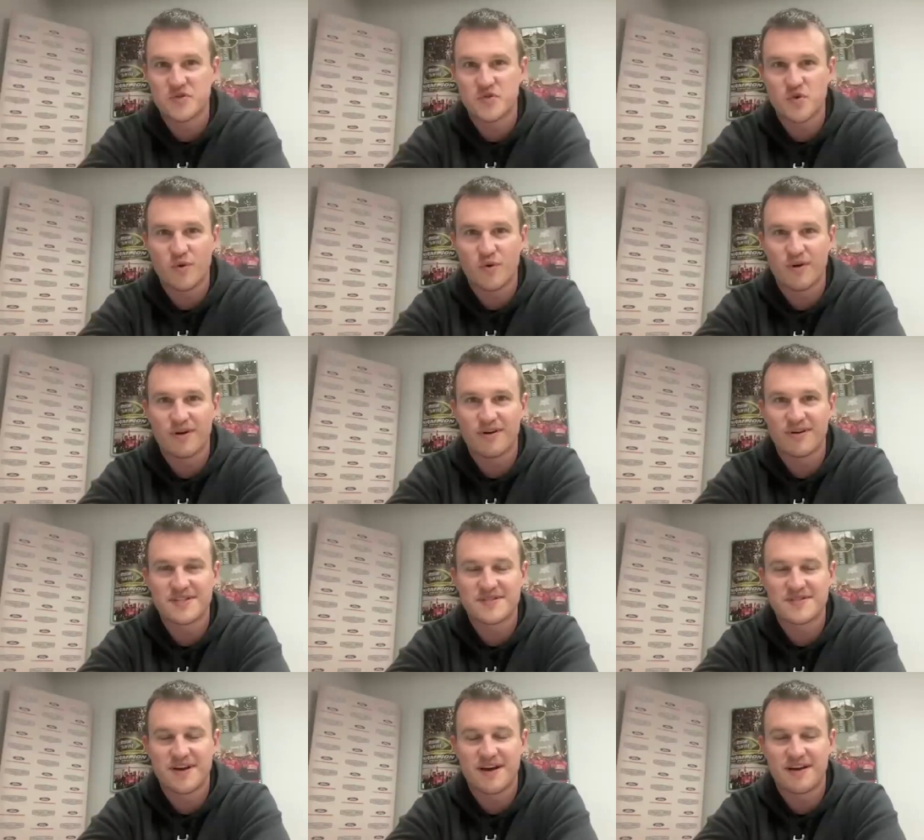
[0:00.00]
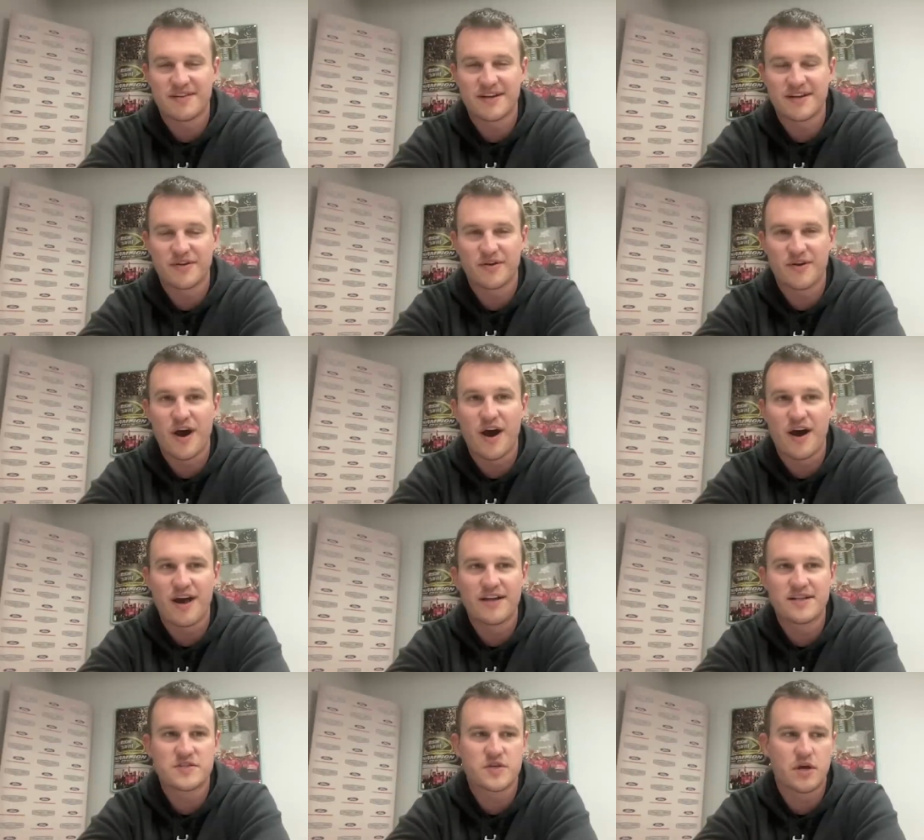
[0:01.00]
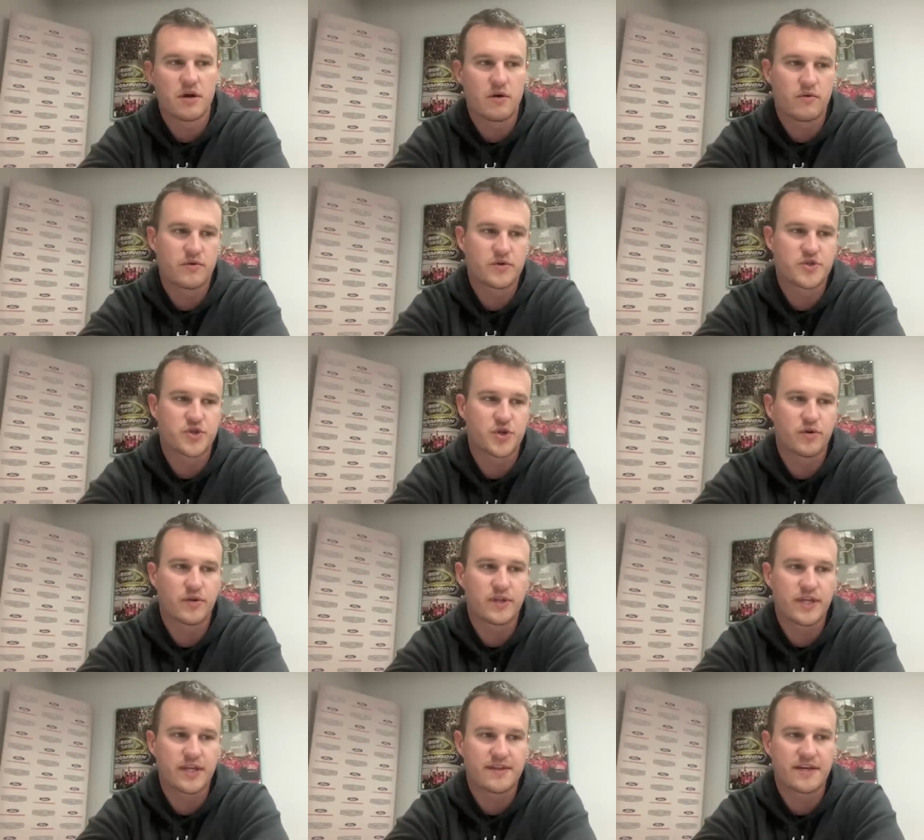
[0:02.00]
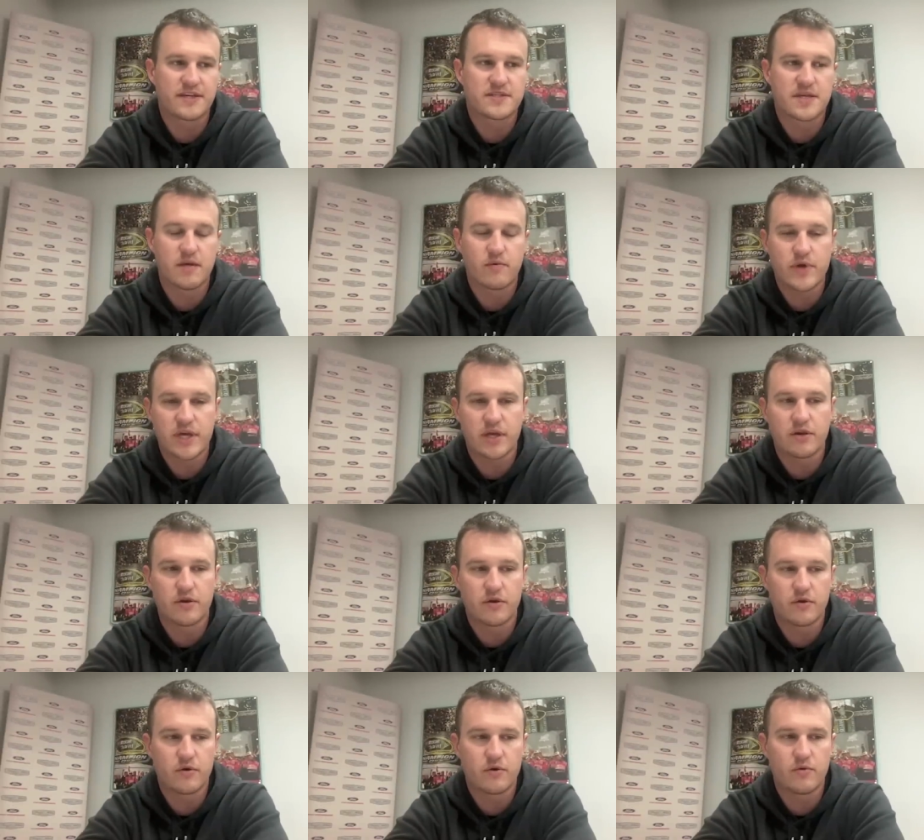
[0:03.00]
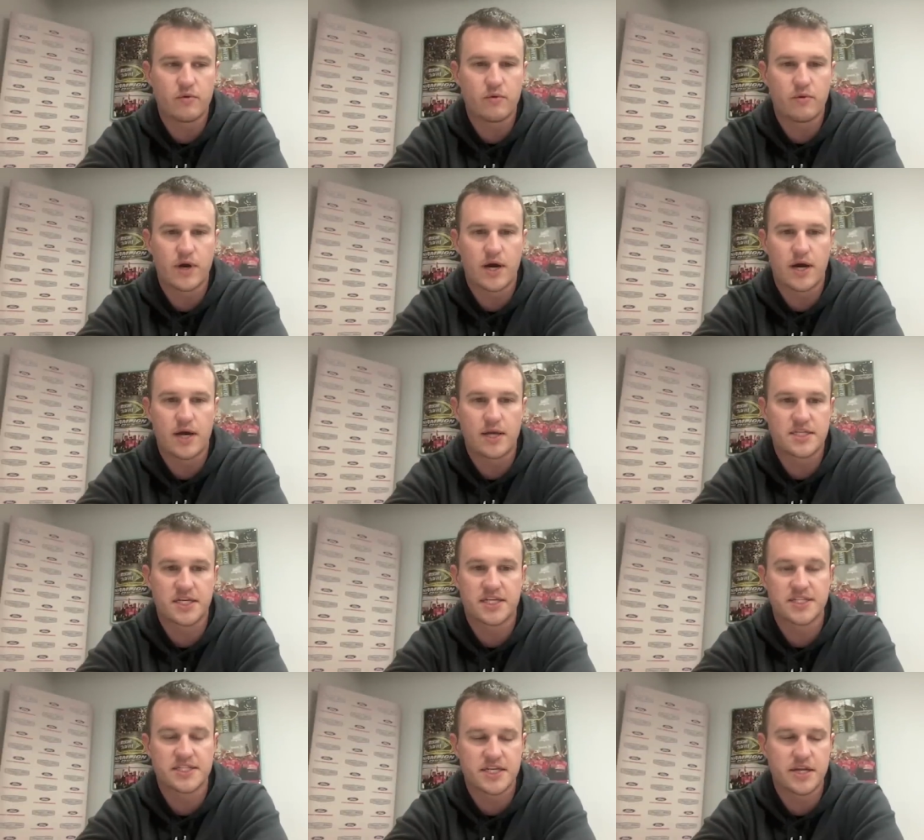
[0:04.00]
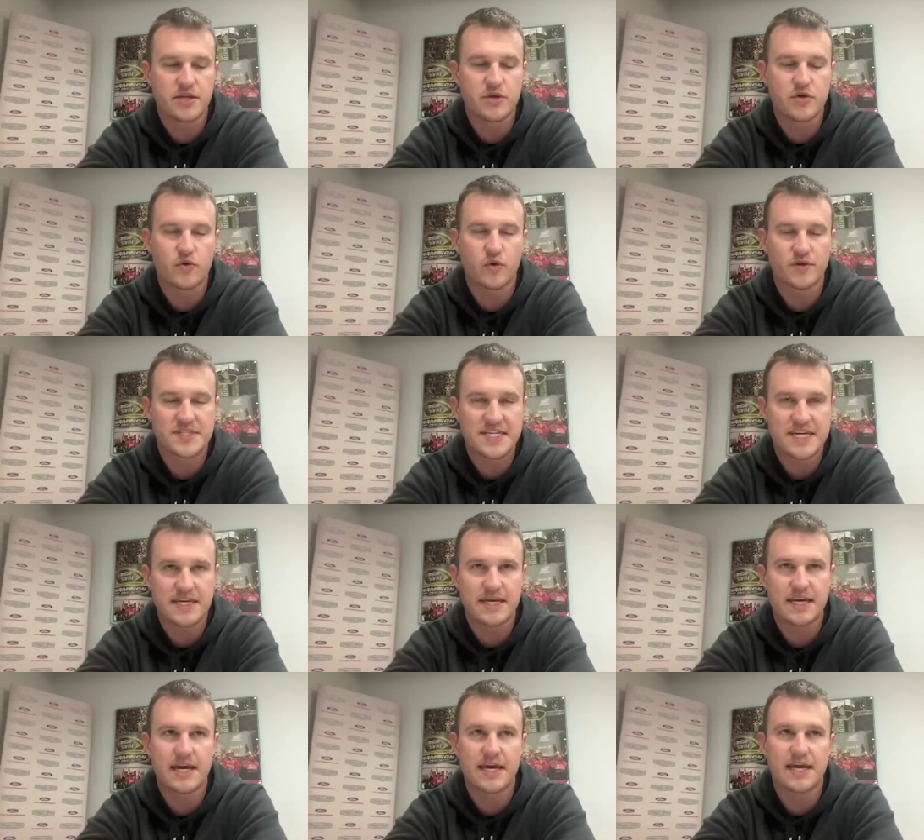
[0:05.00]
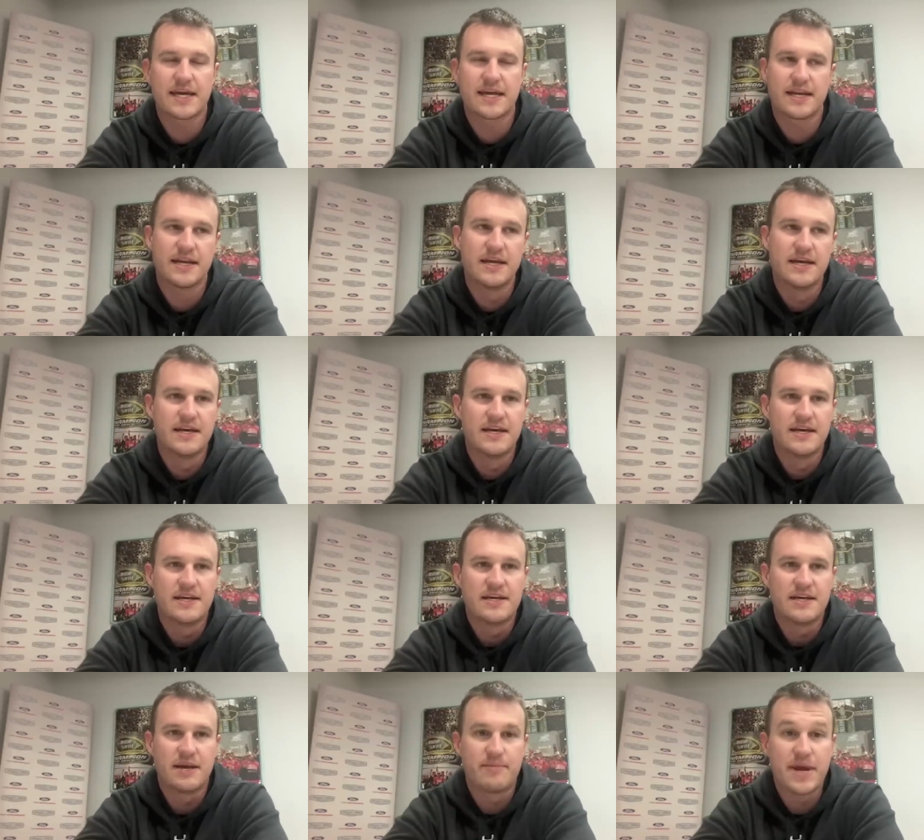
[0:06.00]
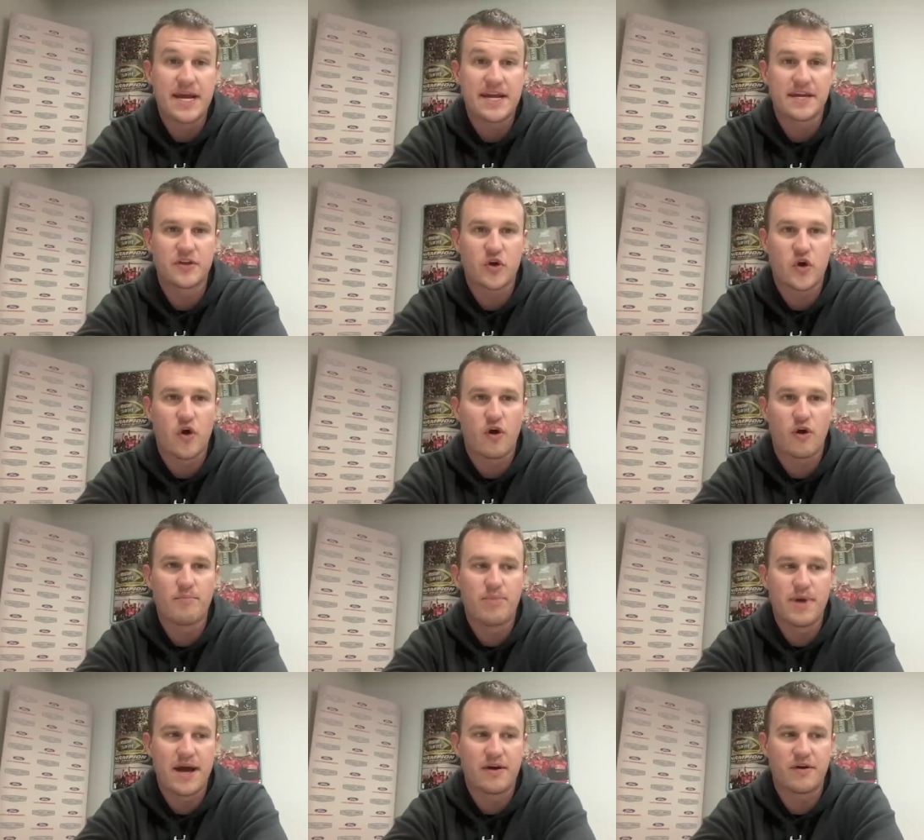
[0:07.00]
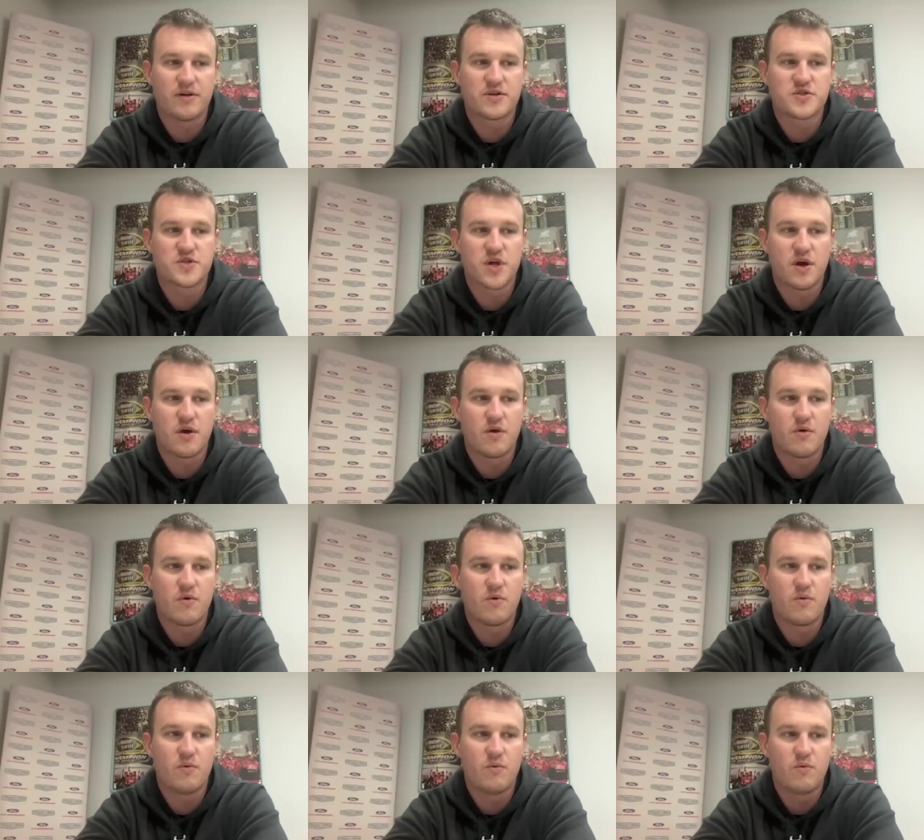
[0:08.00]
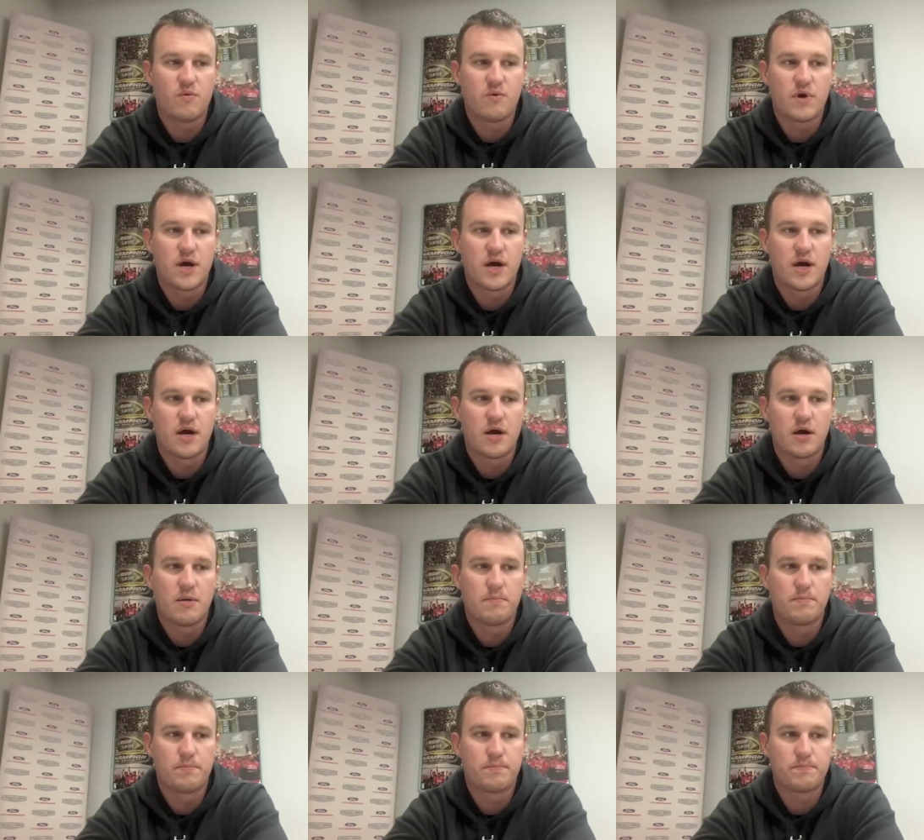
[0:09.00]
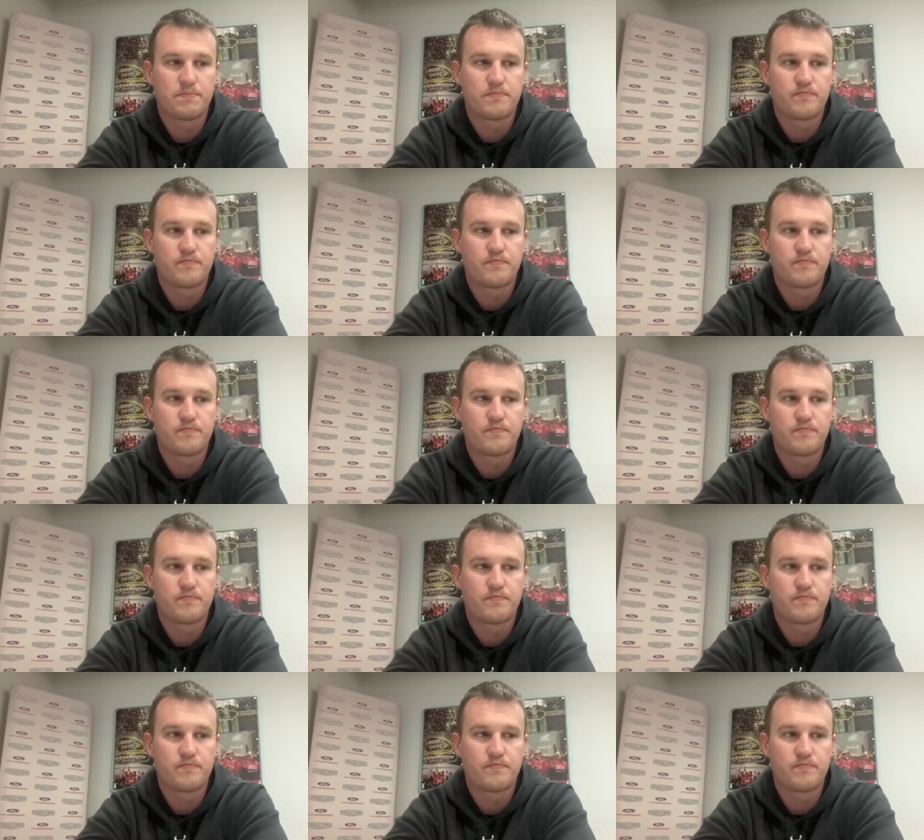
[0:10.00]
sore it's not like you're not so there's certainly things that we can do uh, to continue critiquing and and making the car better so um,